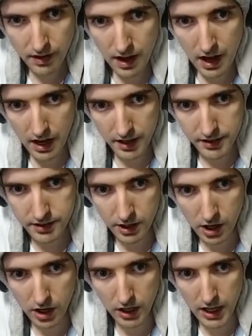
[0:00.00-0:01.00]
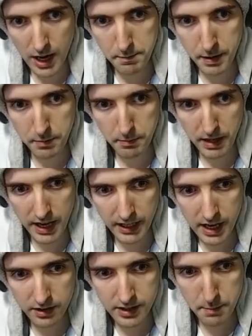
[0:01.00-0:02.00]
So a lot of people be like,
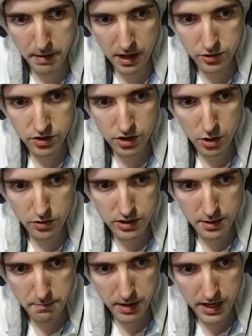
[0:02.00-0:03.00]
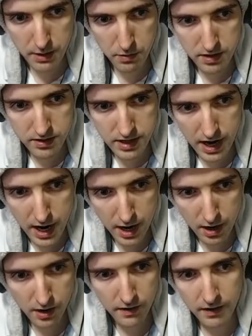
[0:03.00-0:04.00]
Cowsep, how'd you know somebody was
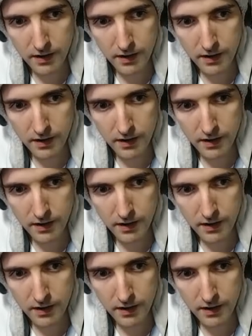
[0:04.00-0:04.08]
there?